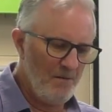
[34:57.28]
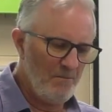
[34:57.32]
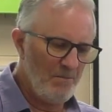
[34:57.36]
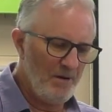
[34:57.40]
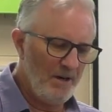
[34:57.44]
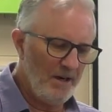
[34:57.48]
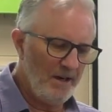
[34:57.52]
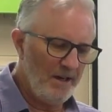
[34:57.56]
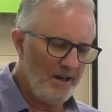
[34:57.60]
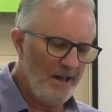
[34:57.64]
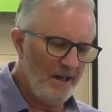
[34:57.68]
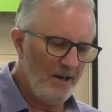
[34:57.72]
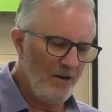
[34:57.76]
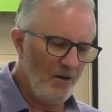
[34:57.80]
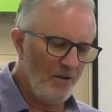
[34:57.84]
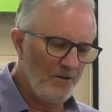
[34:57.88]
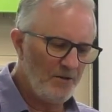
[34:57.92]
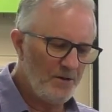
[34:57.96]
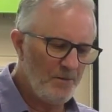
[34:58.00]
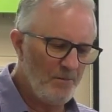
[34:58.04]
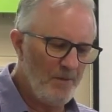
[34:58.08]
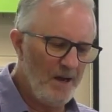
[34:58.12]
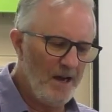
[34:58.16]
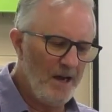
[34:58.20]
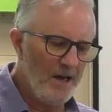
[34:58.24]
but it cannot
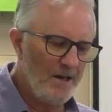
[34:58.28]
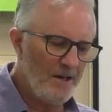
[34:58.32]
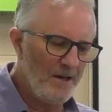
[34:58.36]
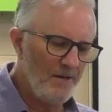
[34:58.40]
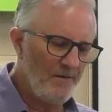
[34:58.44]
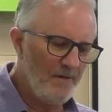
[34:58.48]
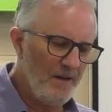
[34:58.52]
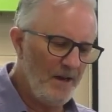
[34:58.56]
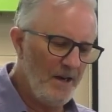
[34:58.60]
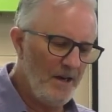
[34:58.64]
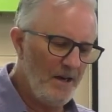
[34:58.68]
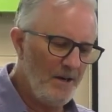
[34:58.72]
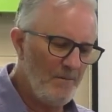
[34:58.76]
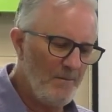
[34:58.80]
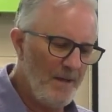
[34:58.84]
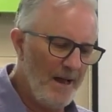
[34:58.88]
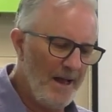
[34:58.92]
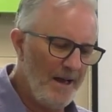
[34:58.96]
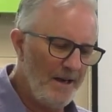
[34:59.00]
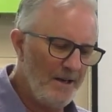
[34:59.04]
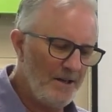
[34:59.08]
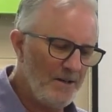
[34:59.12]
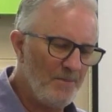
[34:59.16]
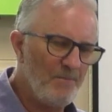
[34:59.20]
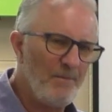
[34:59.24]
demand of any
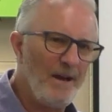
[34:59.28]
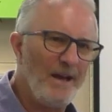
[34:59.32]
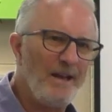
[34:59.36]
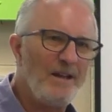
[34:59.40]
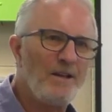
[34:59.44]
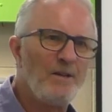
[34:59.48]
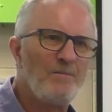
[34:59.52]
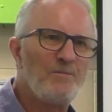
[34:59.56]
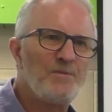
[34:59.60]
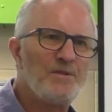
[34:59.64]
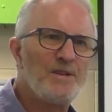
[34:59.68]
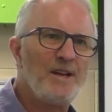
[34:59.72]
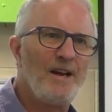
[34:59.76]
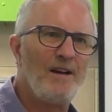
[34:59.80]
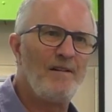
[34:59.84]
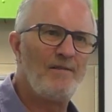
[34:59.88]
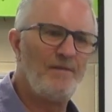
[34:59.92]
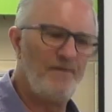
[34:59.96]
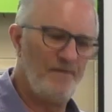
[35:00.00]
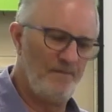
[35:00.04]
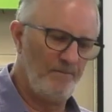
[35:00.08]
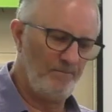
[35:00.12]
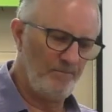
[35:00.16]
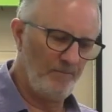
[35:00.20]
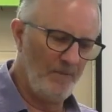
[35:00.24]
man to make
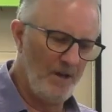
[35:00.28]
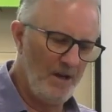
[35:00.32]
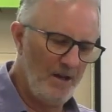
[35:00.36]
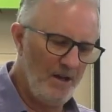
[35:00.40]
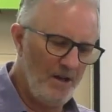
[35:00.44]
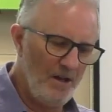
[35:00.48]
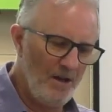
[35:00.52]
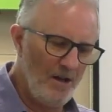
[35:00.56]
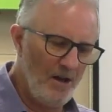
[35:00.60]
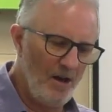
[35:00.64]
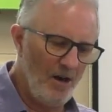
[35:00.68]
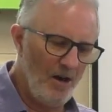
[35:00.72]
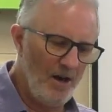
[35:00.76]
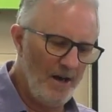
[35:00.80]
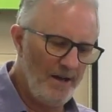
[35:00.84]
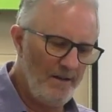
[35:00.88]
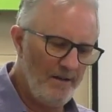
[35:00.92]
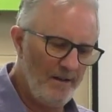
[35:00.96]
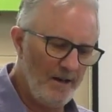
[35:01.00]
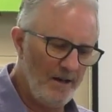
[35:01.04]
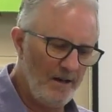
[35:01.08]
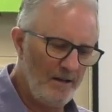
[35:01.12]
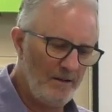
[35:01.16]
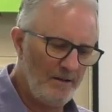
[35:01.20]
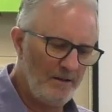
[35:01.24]
himself
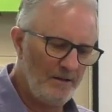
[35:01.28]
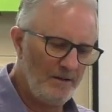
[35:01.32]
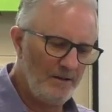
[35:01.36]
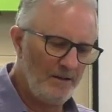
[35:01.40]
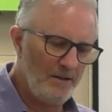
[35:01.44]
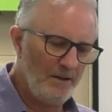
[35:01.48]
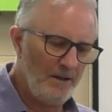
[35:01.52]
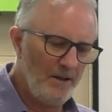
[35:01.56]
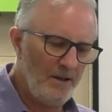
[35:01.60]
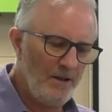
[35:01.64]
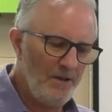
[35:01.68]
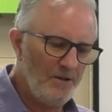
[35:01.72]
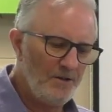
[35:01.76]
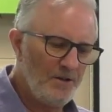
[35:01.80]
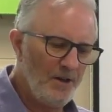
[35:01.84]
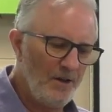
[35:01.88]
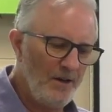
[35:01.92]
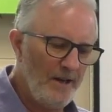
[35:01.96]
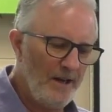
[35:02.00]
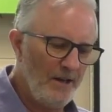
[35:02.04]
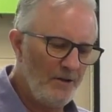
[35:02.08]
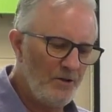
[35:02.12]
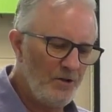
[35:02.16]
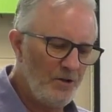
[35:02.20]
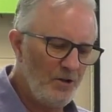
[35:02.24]
either. So
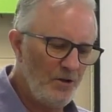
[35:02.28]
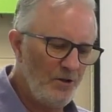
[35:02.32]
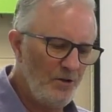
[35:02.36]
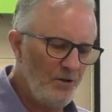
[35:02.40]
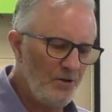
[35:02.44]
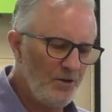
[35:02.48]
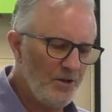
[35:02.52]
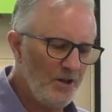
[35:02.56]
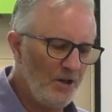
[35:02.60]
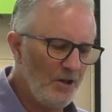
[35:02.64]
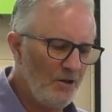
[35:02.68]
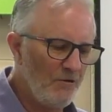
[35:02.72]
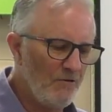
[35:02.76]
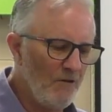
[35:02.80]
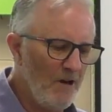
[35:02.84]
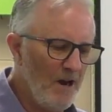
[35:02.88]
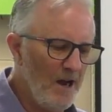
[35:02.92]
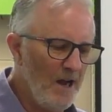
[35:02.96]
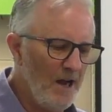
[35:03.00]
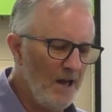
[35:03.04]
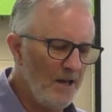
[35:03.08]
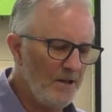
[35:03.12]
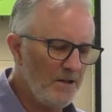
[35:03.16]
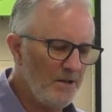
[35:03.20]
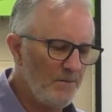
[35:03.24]
now choose and
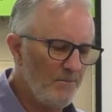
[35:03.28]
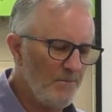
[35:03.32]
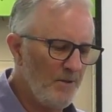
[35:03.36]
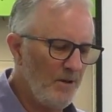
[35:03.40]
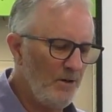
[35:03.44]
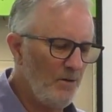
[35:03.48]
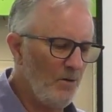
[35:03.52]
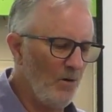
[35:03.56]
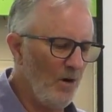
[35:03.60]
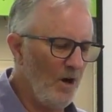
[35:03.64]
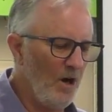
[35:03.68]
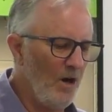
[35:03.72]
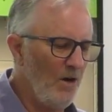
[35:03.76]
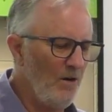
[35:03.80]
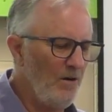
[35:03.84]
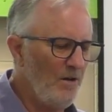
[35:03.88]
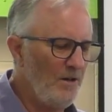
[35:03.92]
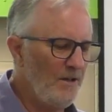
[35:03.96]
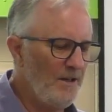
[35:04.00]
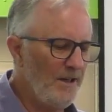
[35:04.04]
grasp your own